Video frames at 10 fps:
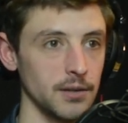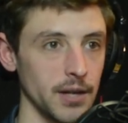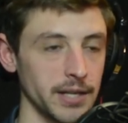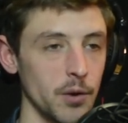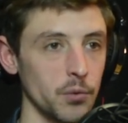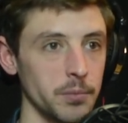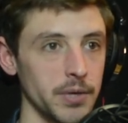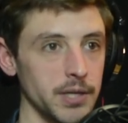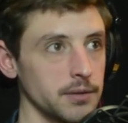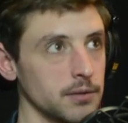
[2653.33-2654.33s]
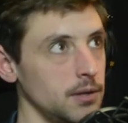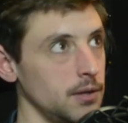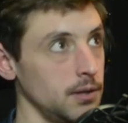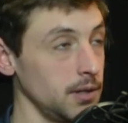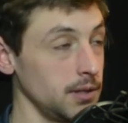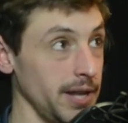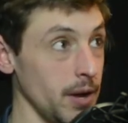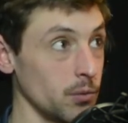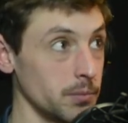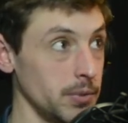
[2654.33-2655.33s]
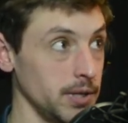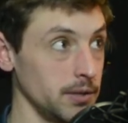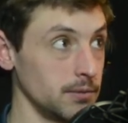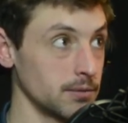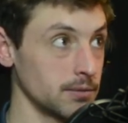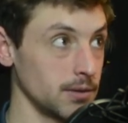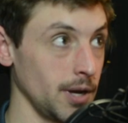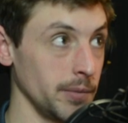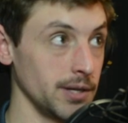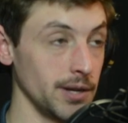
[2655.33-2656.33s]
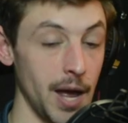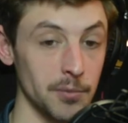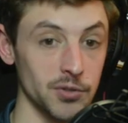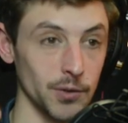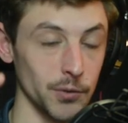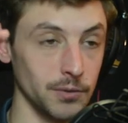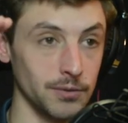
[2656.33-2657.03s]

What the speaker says: Like that would be, I mean, absolute